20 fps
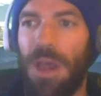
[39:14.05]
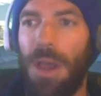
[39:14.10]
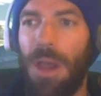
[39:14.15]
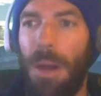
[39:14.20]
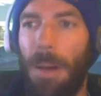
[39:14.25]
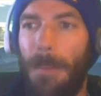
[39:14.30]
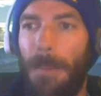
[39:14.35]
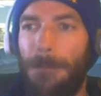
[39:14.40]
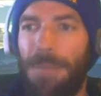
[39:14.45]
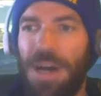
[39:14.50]

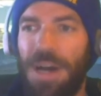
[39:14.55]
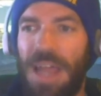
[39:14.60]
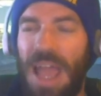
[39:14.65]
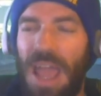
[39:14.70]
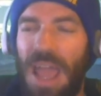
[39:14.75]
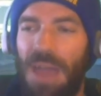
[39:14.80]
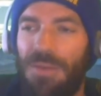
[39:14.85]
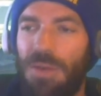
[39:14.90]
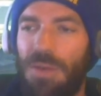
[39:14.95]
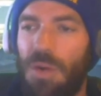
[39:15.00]
but
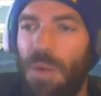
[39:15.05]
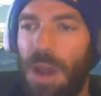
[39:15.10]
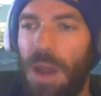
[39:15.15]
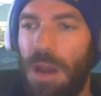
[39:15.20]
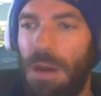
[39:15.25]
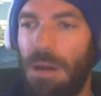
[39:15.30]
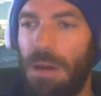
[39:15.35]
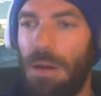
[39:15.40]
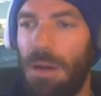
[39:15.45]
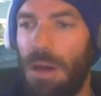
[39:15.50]

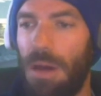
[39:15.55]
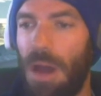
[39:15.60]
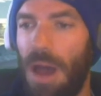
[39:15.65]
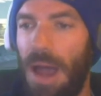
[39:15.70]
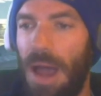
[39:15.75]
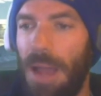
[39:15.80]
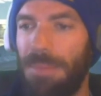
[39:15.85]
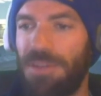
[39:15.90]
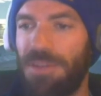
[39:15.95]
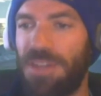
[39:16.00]
everywhere
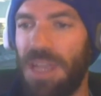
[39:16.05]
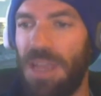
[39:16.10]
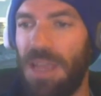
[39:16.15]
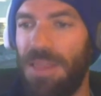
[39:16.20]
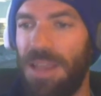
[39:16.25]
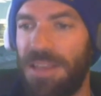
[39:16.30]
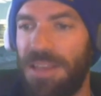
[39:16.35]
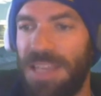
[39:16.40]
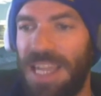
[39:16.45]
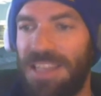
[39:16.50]
I'm seeing
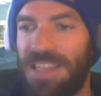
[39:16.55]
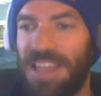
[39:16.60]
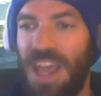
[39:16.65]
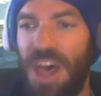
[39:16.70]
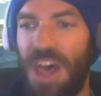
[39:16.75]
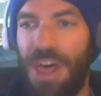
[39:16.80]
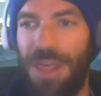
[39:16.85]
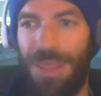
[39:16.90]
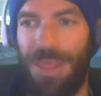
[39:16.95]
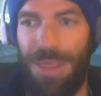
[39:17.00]
this, it's
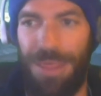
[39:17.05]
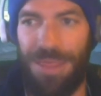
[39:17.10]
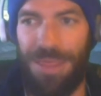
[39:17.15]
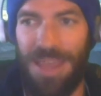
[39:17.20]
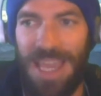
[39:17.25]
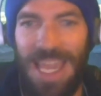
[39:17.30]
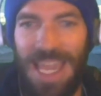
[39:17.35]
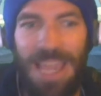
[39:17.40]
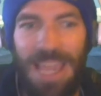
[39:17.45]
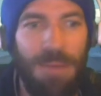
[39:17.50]

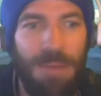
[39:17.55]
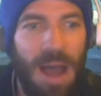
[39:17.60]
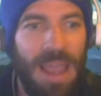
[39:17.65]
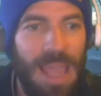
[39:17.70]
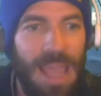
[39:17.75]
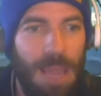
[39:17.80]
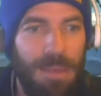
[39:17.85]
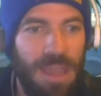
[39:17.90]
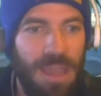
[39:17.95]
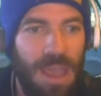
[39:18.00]
the
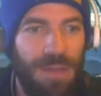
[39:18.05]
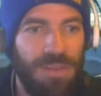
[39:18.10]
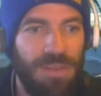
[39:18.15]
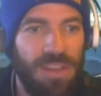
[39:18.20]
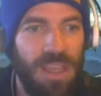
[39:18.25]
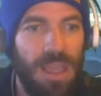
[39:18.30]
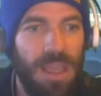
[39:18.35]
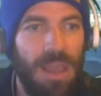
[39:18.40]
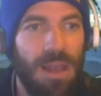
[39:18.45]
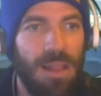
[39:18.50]
Miami
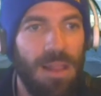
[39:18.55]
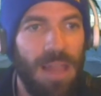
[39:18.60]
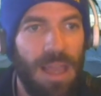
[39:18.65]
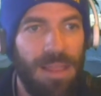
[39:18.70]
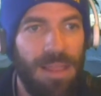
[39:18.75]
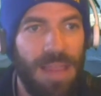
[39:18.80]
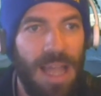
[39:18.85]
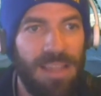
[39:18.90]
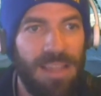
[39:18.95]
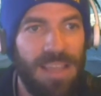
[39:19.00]
FC. Like
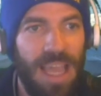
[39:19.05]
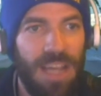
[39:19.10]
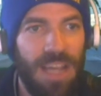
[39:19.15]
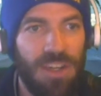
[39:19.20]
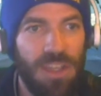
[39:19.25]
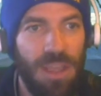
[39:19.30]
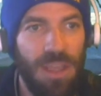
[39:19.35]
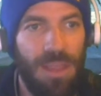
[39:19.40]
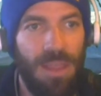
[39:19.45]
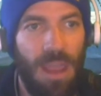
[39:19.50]
that's
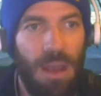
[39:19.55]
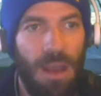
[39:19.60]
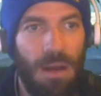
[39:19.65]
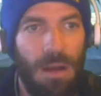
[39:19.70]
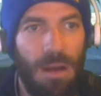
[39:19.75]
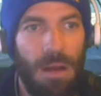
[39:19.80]
actually their